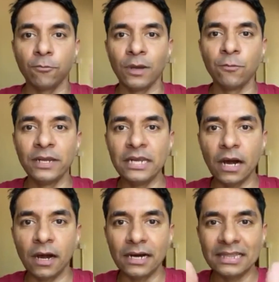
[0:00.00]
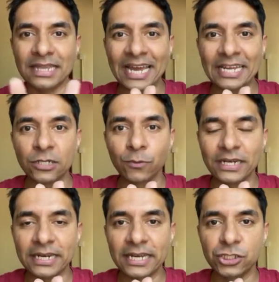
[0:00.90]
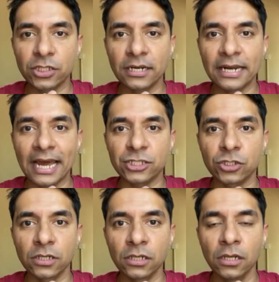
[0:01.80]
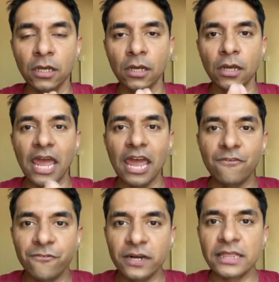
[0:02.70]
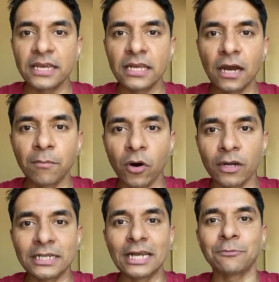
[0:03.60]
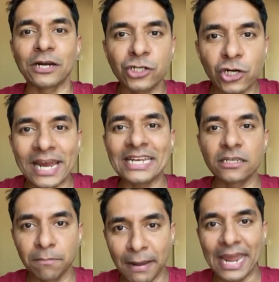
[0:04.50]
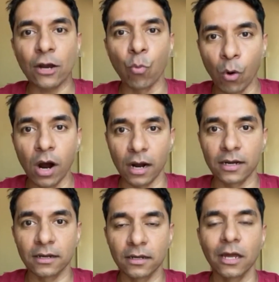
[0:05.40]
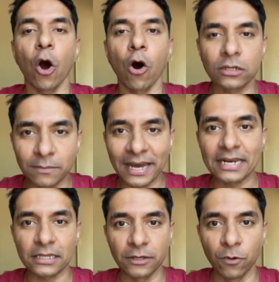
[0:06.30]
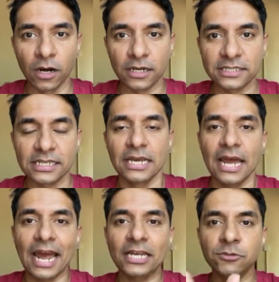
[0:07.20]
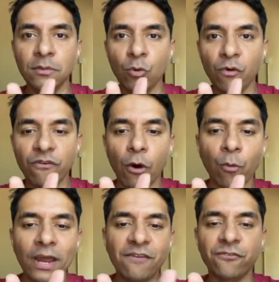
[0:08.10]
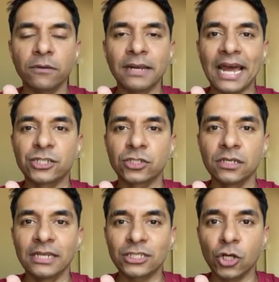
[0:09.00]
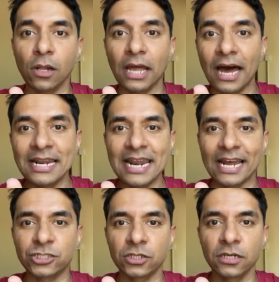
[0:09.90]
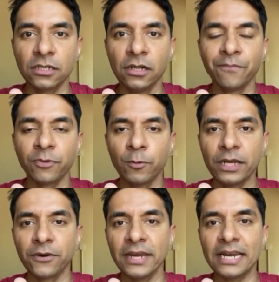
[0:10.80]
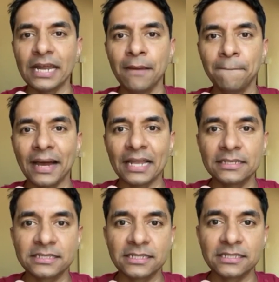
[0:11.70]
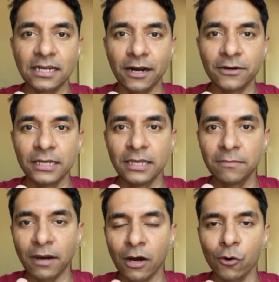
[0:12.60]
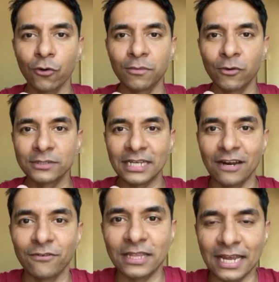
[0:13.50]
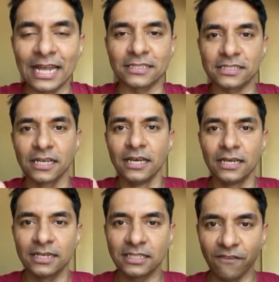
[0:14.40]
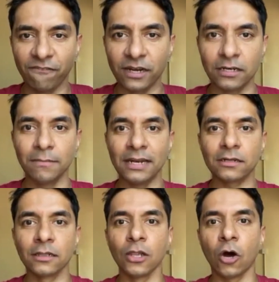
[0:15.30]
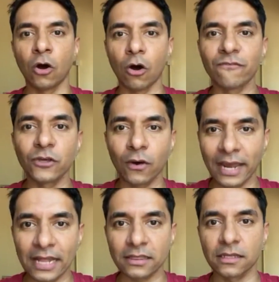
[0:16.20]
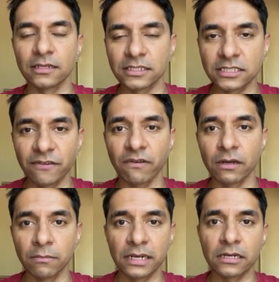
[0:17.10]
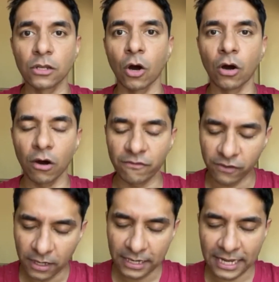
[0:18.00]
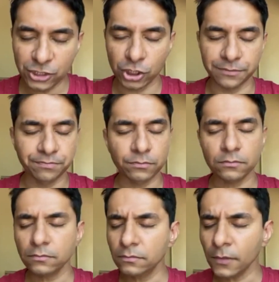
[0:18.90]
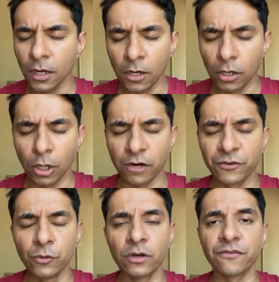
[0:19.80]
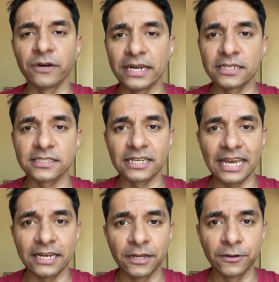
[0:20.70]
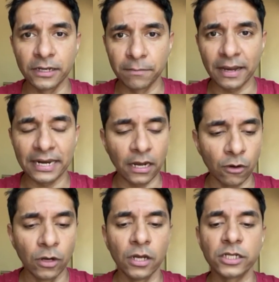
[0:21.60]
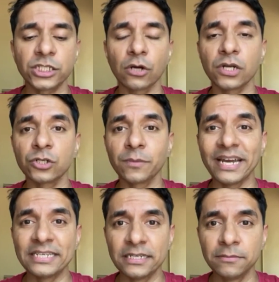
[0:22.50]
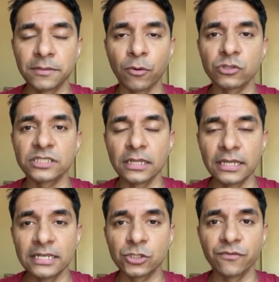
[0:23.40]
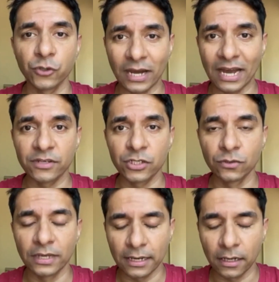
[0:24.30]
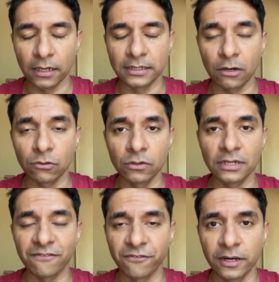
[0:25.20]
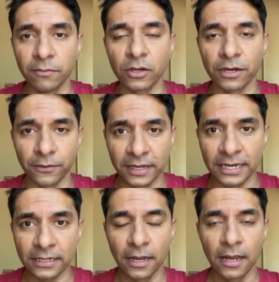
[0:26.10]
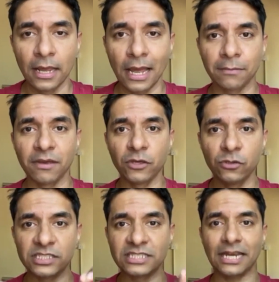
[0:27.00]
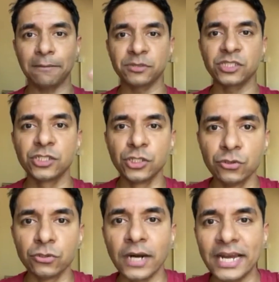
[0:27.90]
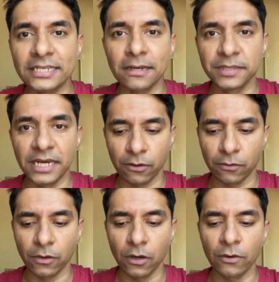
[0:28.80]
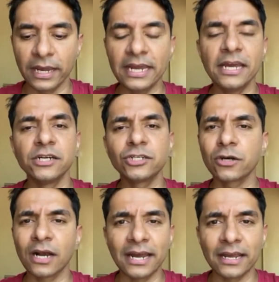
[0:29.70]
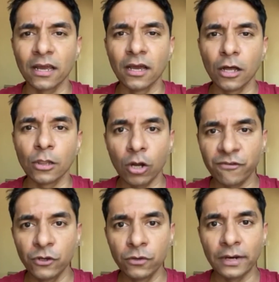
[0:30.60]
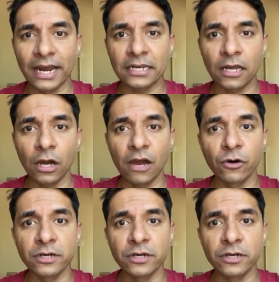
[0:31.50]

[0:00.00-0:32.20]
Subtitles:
When we are aligned with nature and natural, everything in our body that we're trying to make work automatically works. As we move away from natural, that's called unnatural, we create imbalances in our rhythm, our hormones, and everything else. This is the fundamental law of your health. This is the fundamental law of nature. A lot of you would have read the circadian rhythm by now. Shout out to my team to post the link. So if you haven't, you can download that free book and read it. I'm giving you steps to do. Write them down. Okay? Try. A lot of you right now have